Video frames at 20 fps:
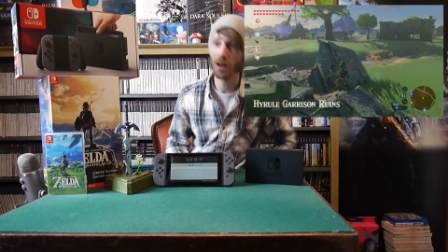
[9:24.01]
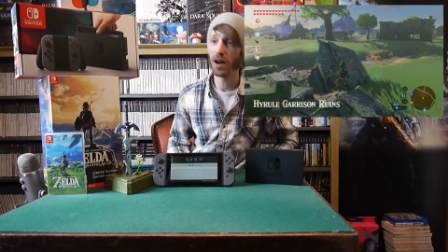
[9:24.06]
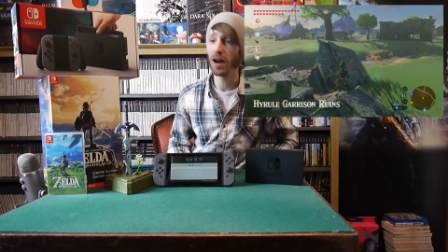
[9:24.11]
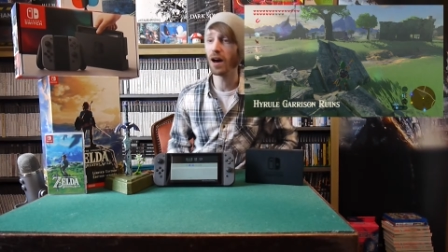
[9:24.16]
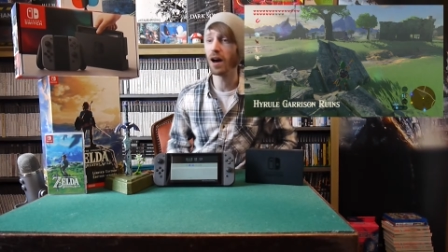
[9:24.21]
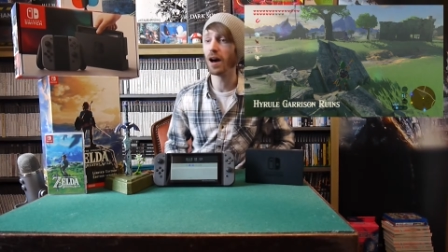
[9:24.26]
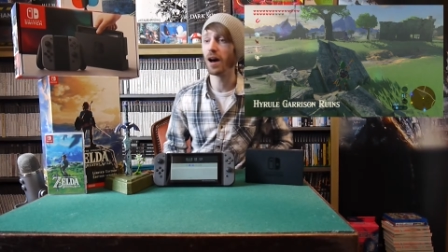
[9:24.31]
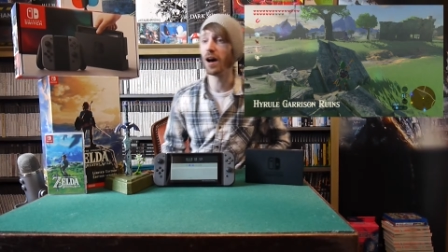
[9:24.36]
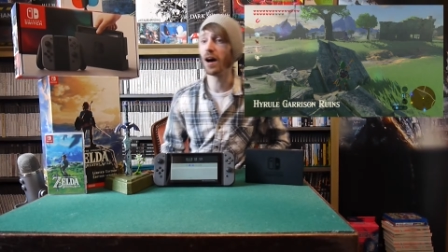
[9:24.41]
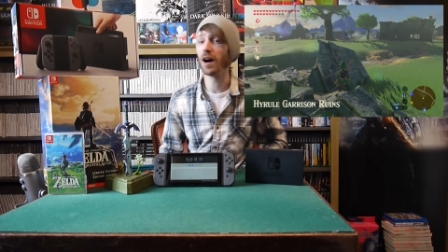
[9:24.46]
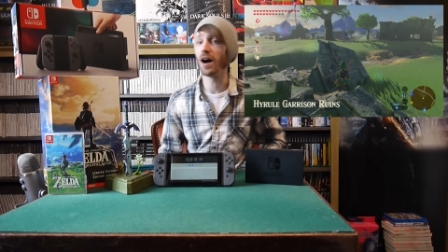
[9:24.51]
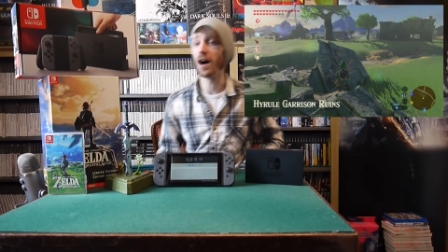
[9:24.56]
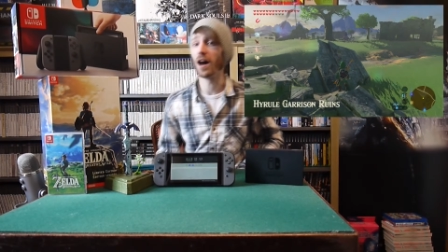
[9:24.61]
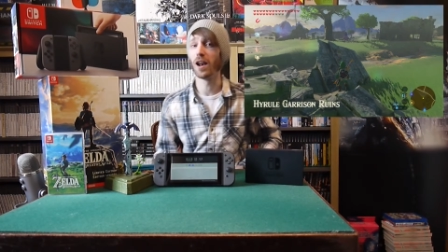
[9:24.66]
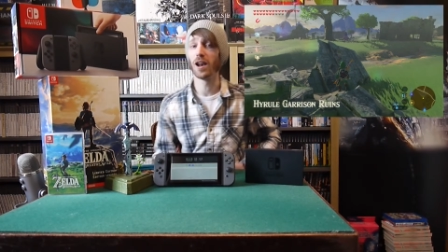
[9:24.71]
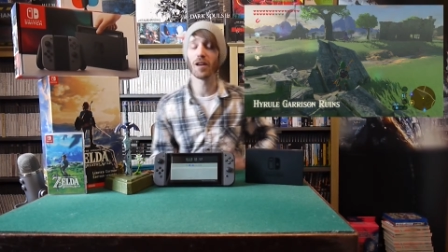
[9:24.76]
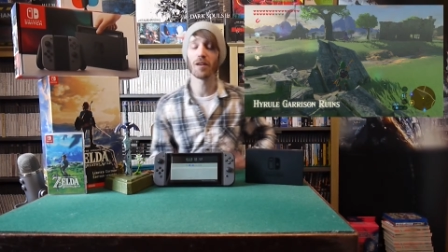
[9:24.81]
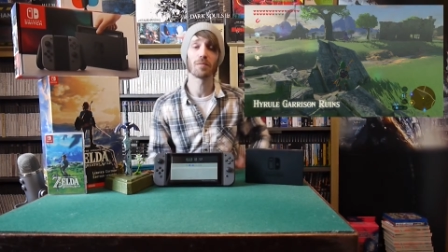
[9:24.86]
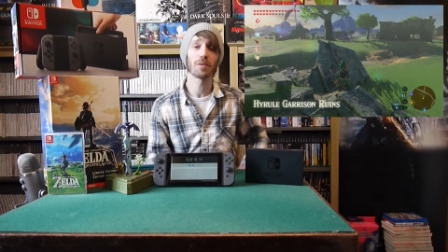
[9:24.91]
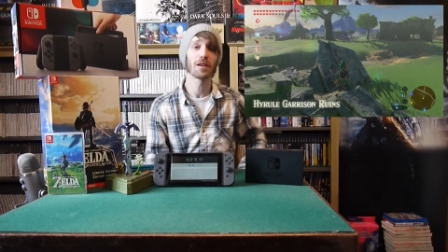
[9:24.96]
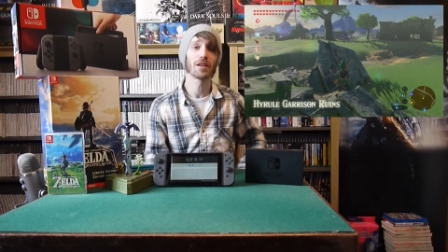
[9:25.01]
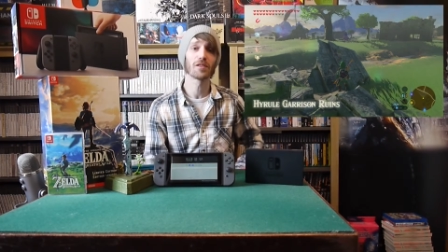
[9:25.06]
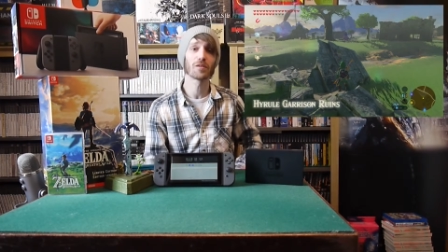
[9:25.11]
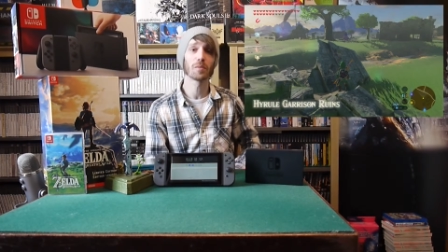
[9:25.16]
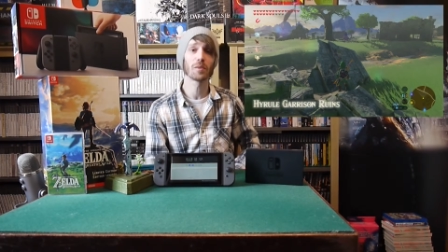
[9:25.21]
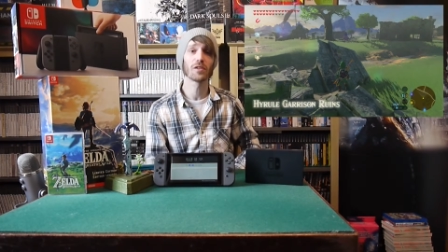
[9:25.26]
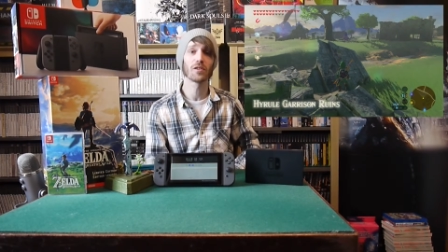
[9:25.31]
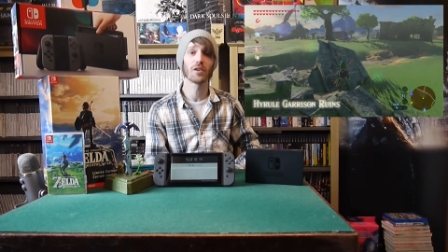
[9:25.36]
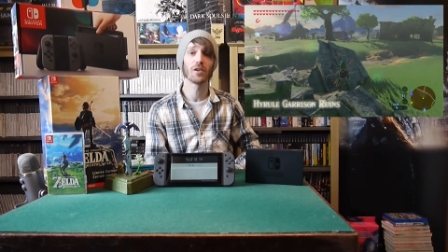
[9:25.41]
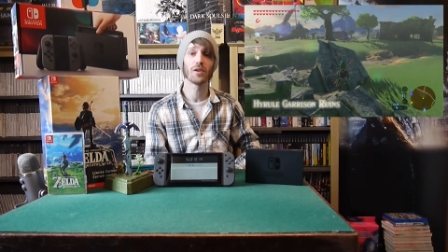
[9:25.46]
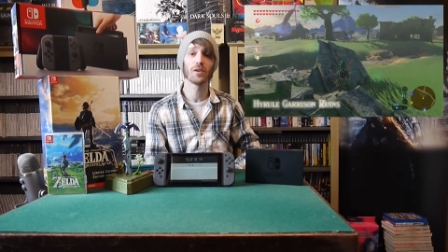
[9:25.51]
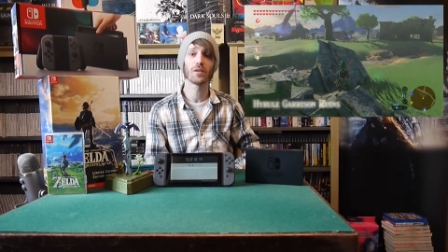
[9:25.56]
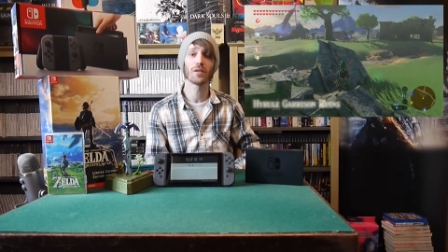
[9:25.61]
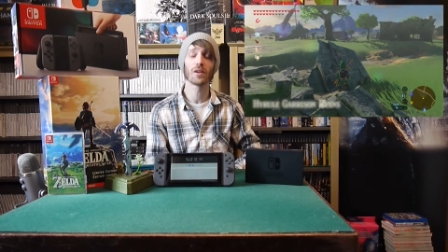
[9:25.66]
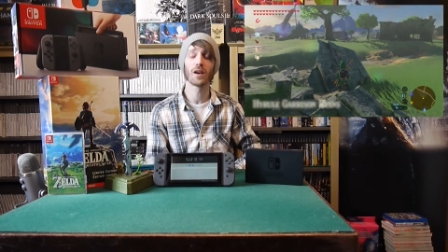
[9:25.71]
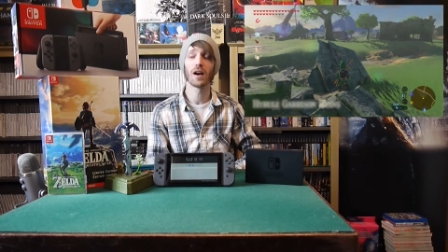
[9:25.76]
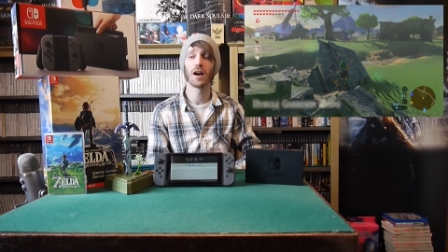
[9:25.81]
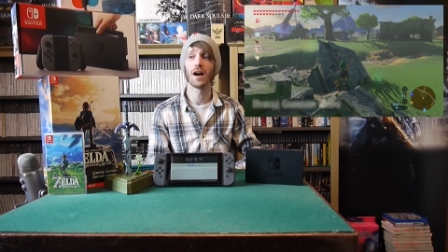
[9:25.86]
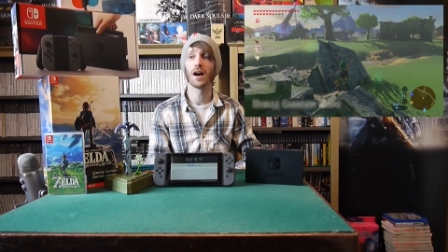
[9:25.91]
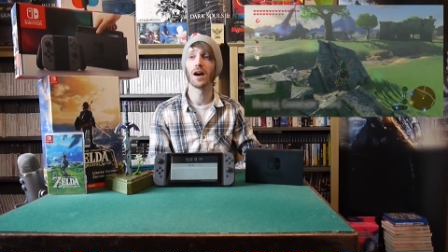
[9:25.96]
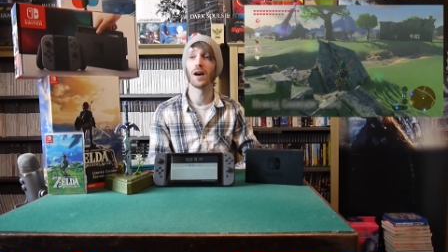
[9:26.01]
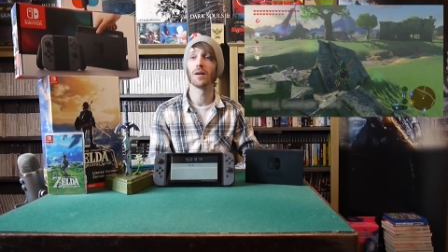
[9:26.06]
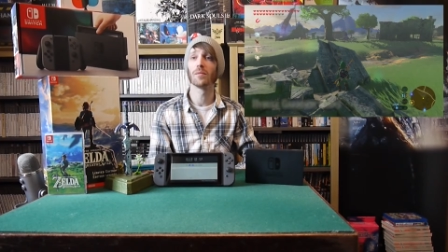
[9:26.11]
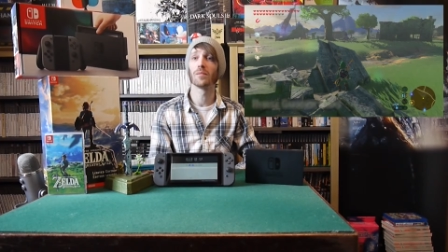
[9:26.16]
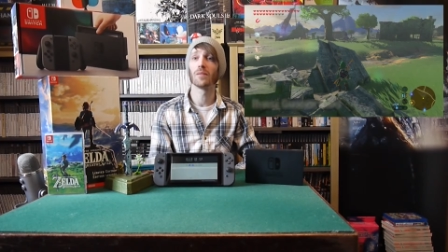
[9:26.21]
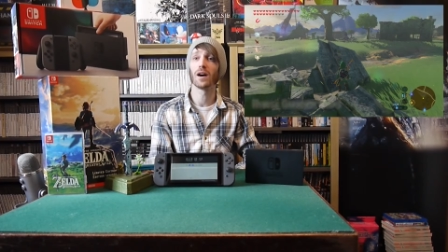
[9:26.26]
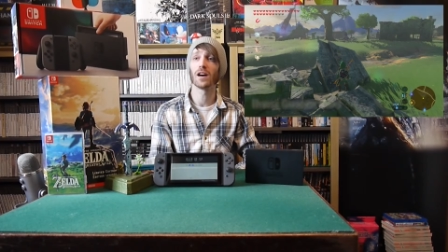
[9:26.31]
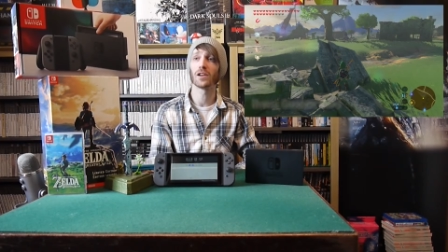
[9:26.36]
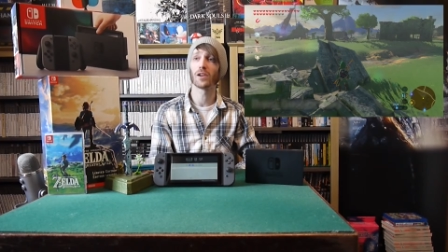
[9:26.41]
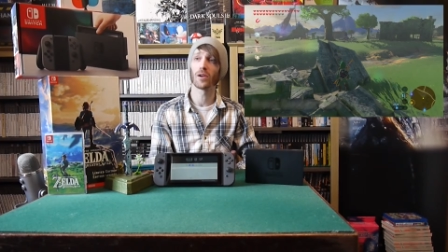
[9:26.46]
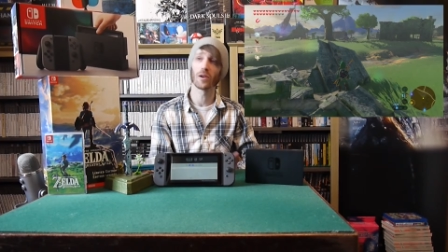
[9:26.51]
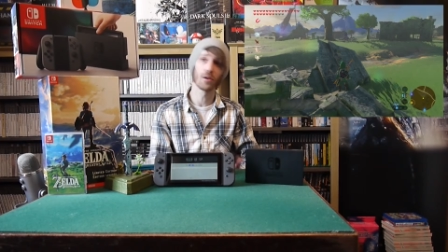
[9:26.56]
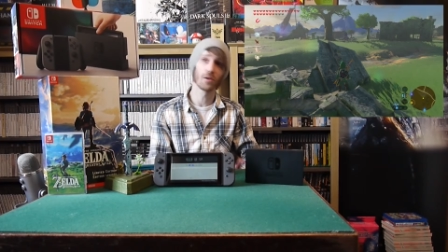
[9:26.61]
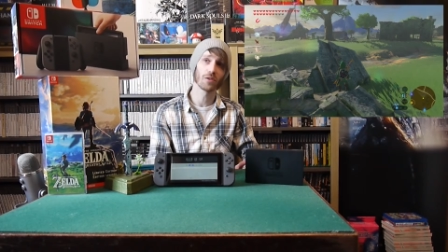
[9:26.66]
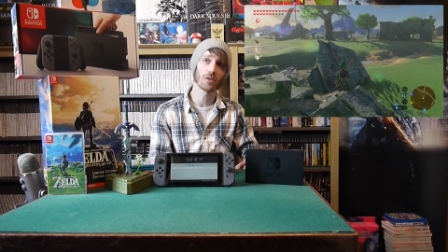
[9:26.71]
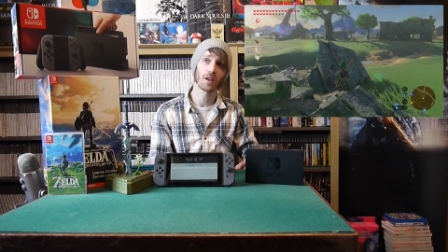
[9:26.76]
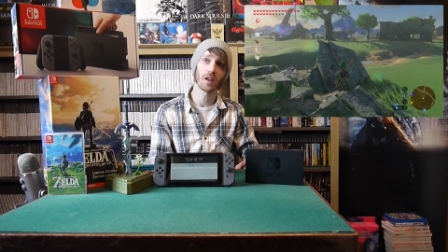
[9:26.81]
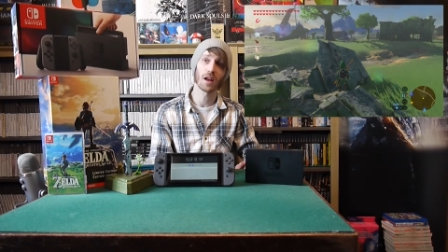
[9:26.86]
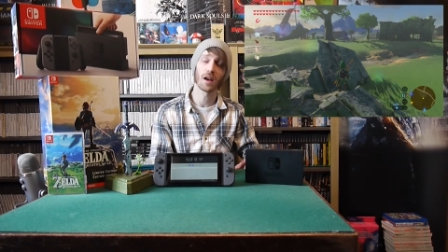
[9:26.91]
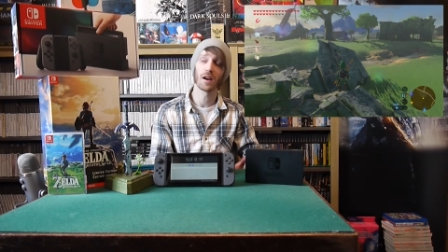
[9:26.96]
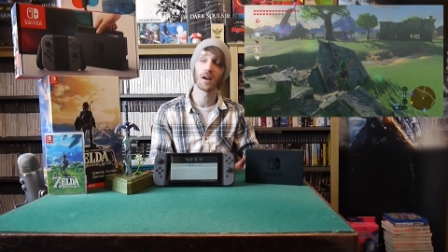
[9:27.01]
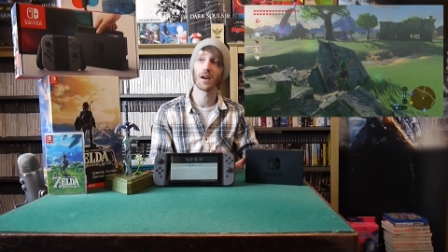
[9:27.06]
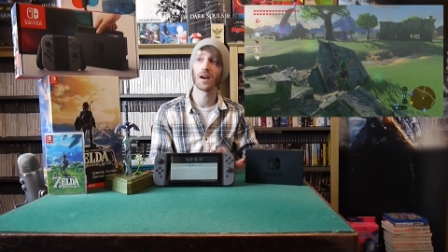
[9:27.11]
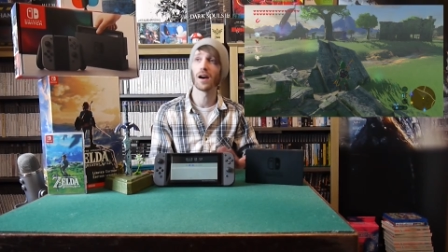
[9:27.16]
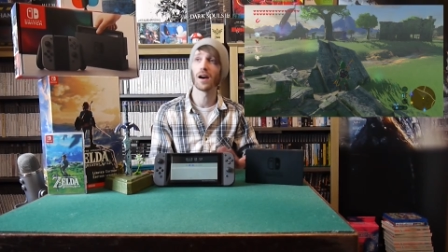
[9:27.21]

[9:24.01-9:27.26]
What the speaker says: I love playing Splatoon. I don't lose at that.